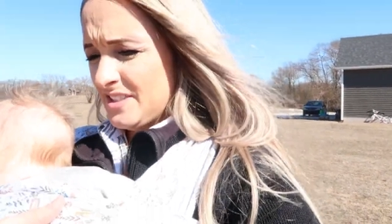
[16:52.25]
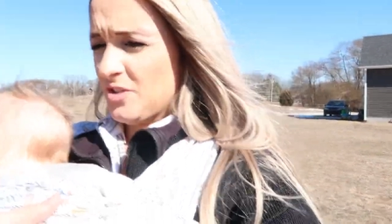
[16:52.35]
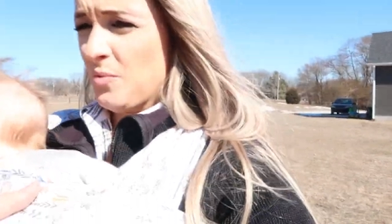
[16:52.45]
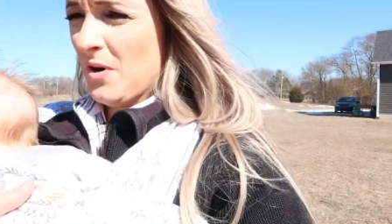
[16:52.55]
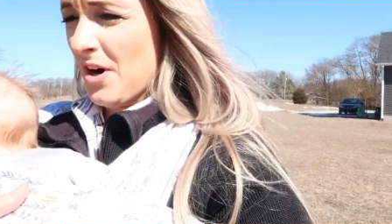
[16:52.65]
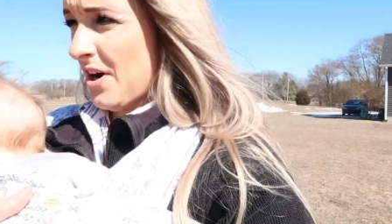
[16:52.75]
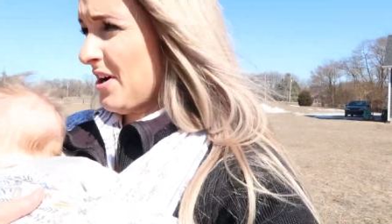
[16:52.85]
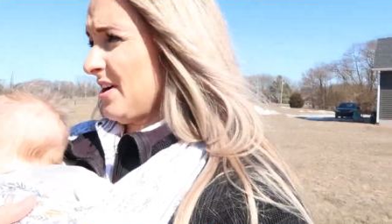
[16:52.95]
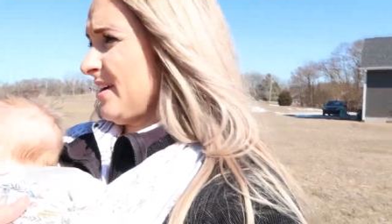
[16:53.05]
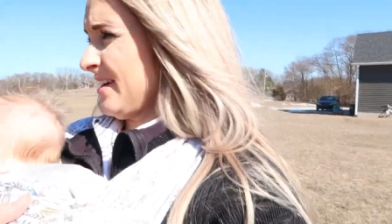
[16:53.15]
to
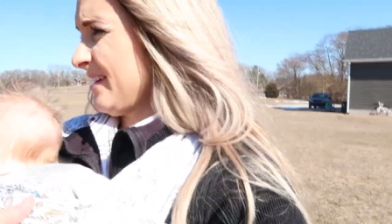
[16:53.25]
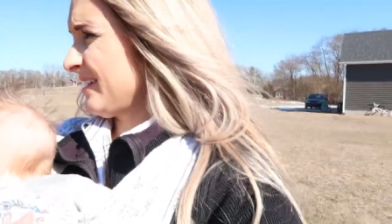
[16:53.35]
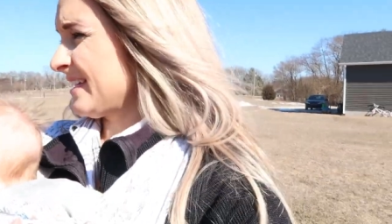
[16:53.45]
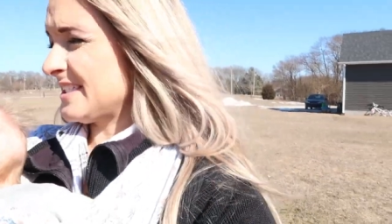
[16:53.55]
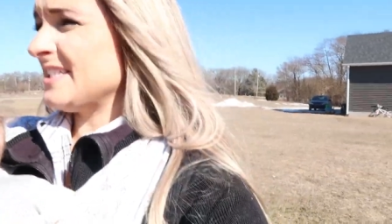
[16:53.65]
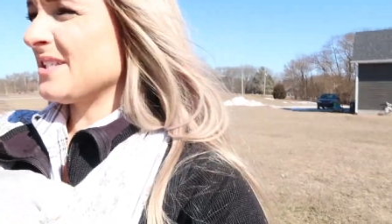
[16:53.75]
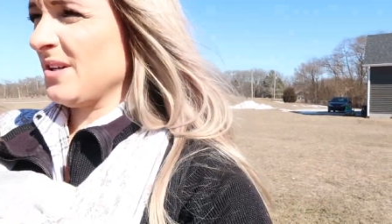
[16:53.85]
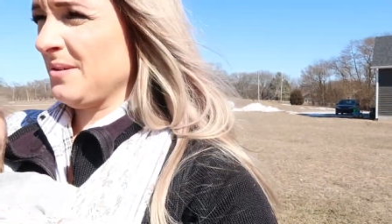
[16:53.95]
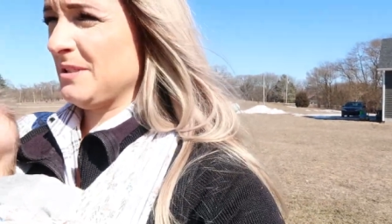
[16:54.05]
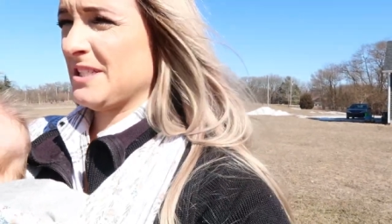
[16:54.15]
work because he's
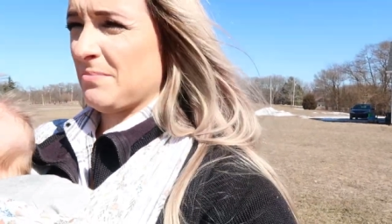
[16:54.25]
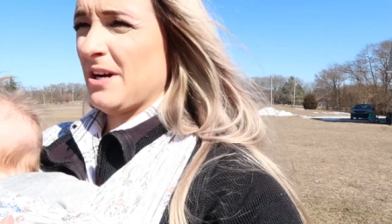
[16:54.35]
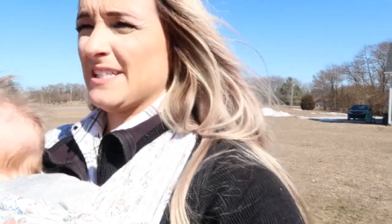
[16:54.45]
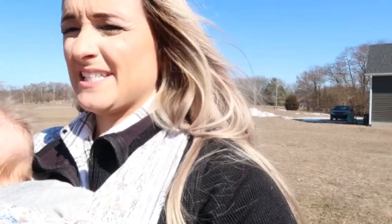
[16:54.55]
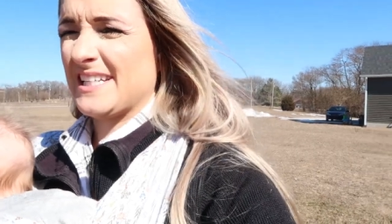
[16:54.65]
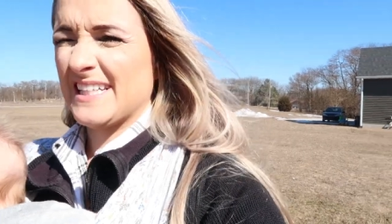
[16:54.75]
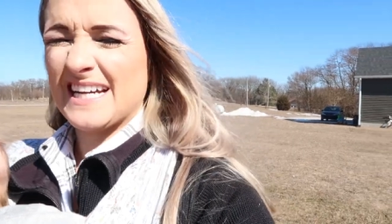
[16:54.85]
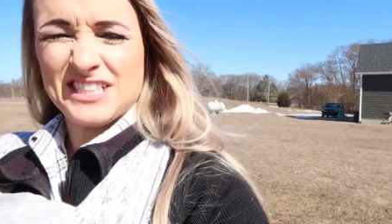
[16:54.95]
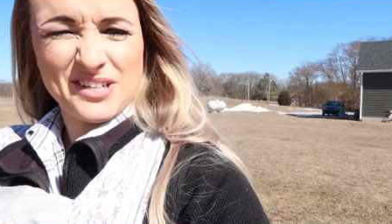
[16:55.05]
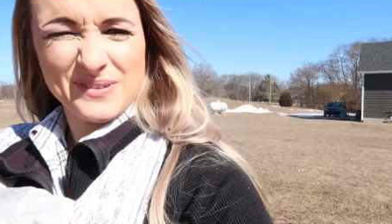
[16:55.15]
going to be surprising
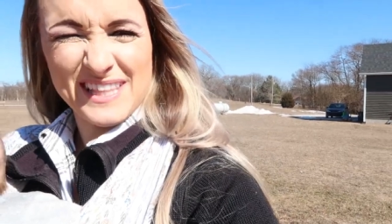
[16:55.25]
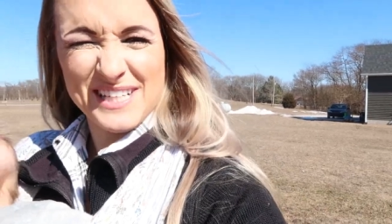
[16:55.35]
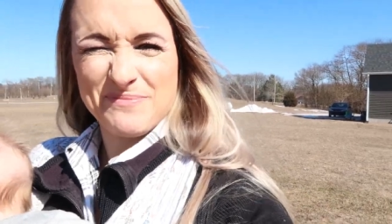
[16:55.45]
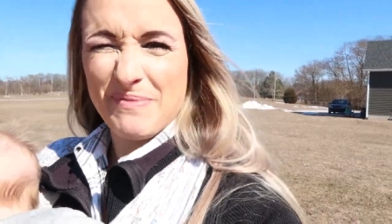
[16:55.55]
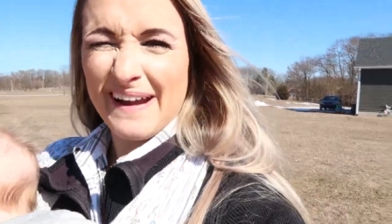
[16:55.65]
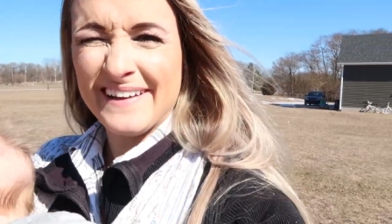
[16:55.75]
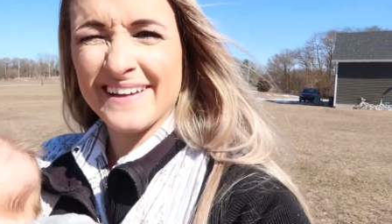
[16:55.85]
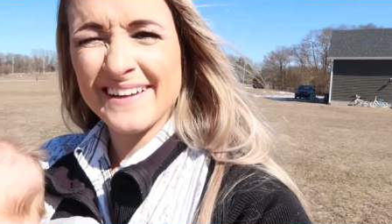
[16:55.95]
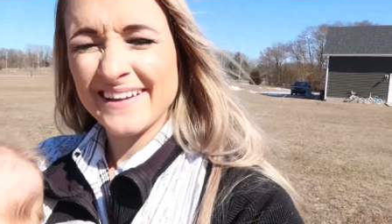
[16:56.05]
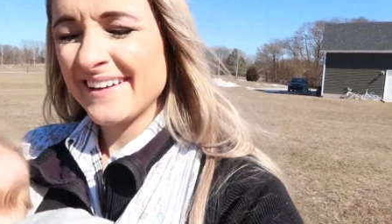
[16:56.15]
Elijah with a new
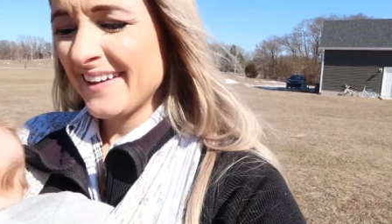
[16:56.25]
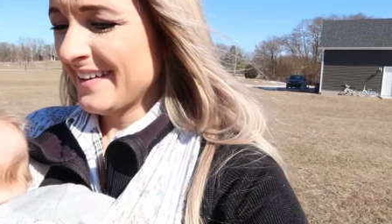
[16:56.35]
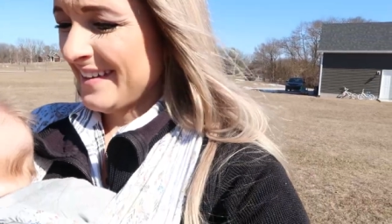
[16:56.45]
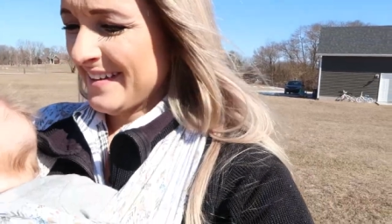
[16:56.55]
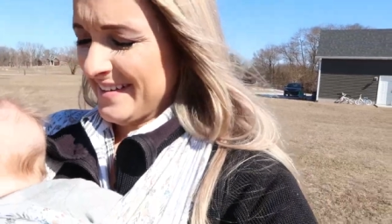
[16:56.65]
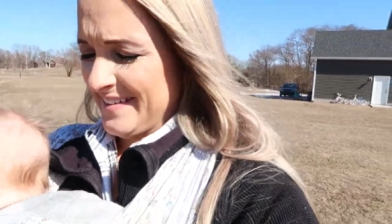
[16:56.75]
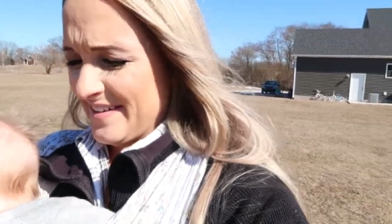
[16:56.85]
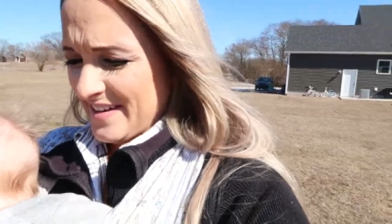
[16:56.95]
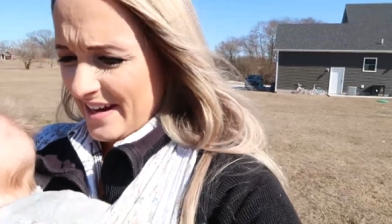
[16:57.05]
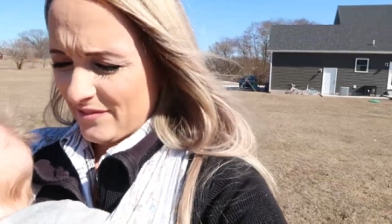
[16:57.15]
bike
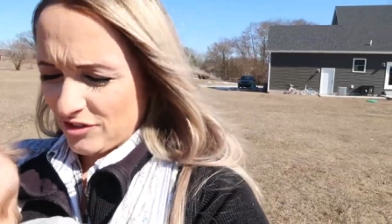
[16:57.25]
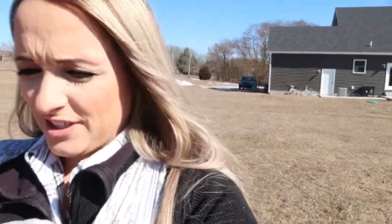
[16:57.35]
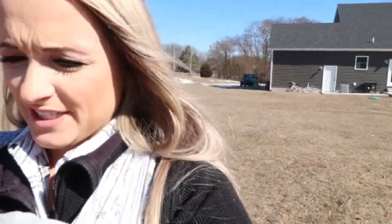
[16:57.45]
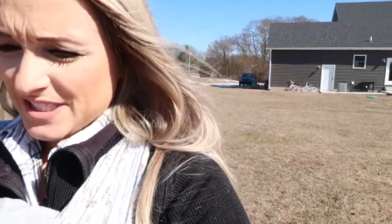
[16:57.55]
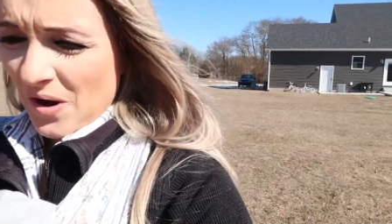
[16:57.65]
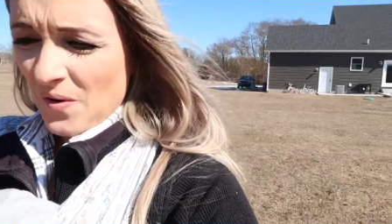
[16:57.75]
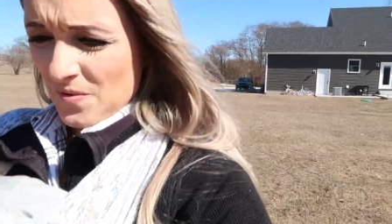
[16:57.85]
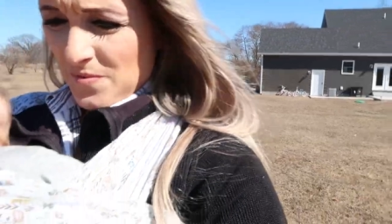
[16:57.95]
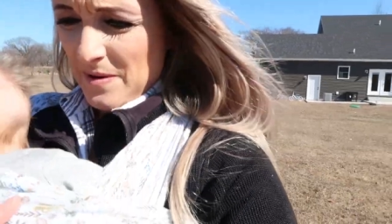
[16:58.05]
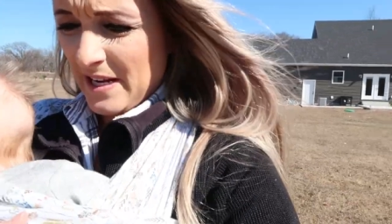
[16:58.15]
after he gets
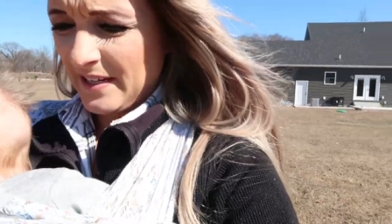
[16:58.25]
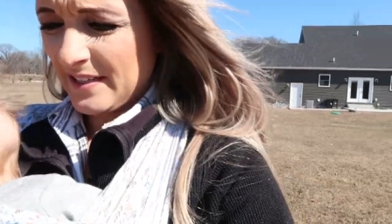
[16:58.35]
home.